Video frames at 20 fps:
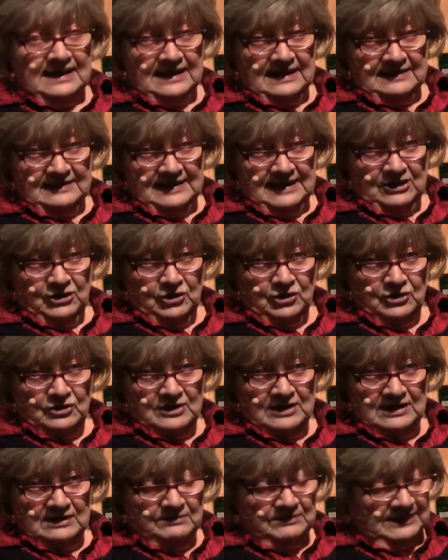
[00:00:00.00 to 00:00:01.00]
and they
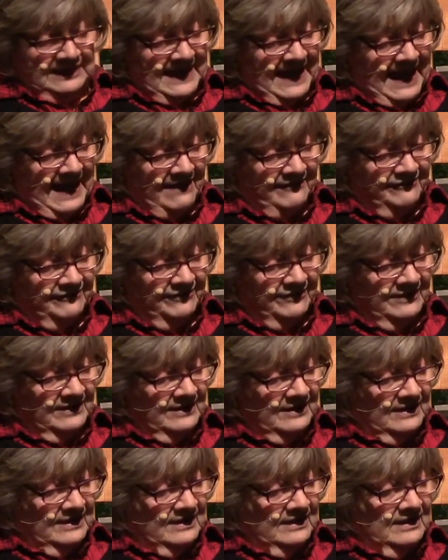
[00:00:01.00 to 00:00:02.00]
heard him laugh.
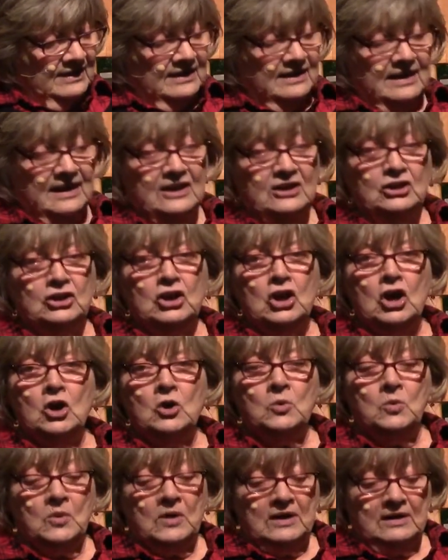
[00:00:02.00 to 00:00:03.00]
And no
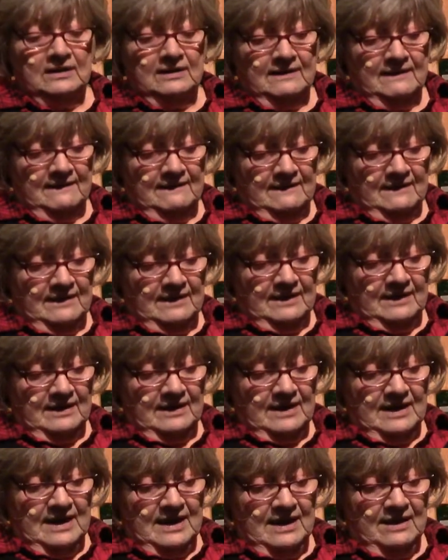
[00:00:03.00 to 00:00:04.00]
one
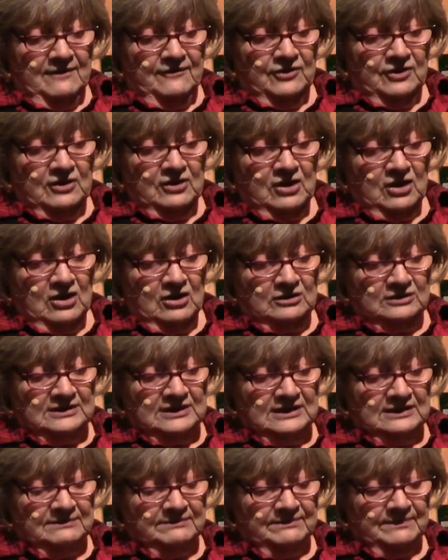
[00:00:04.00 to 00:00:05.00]
ever called
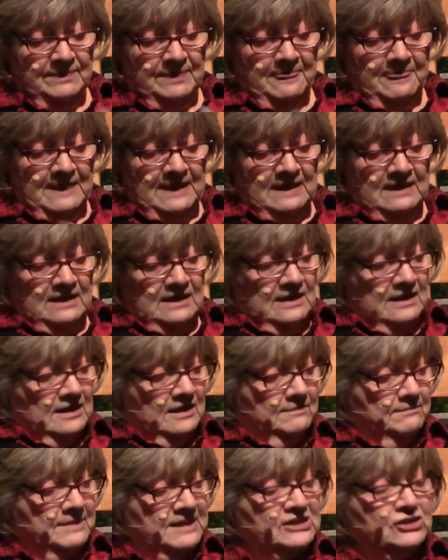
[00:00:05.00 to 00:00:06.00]
him
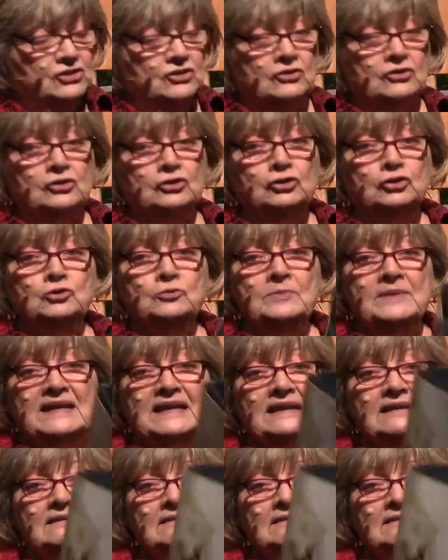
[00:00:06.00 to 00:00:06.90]
Mr. Gloomy